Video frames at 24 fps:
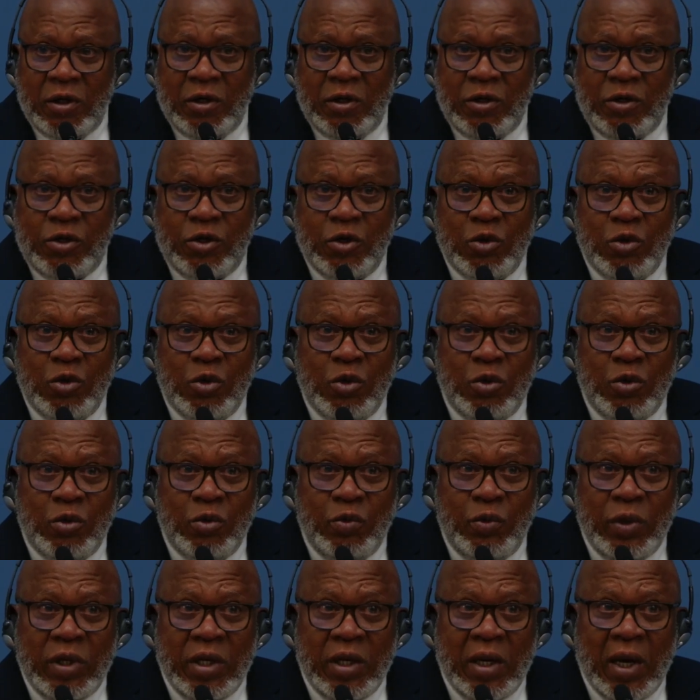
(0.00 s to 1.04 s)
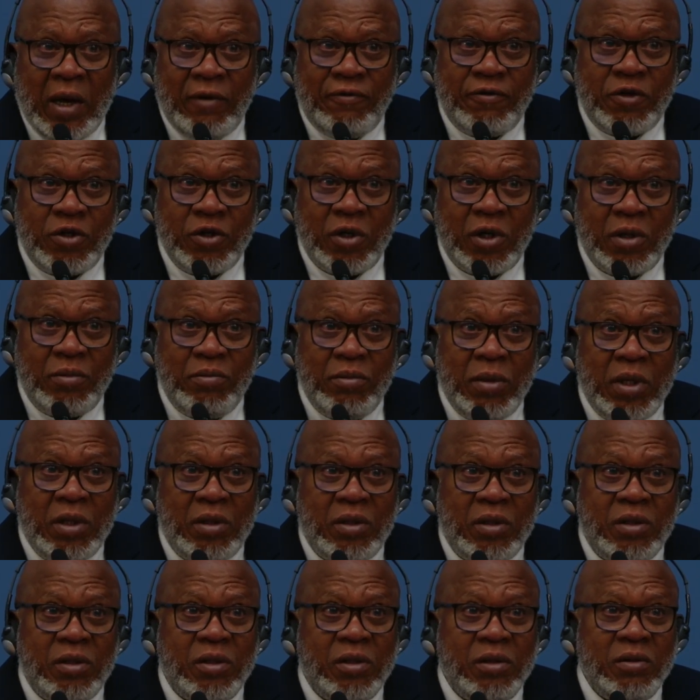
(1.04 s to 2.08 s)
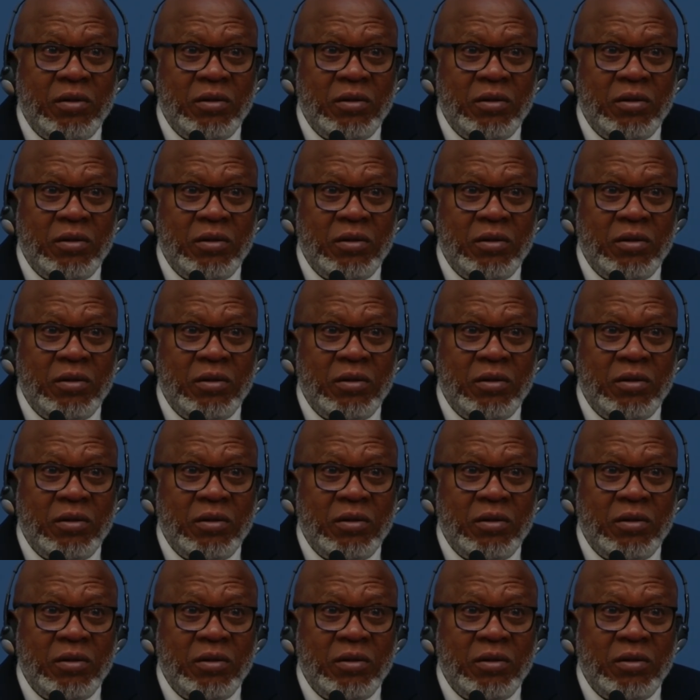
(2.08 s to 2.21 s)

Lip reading: So we have to commit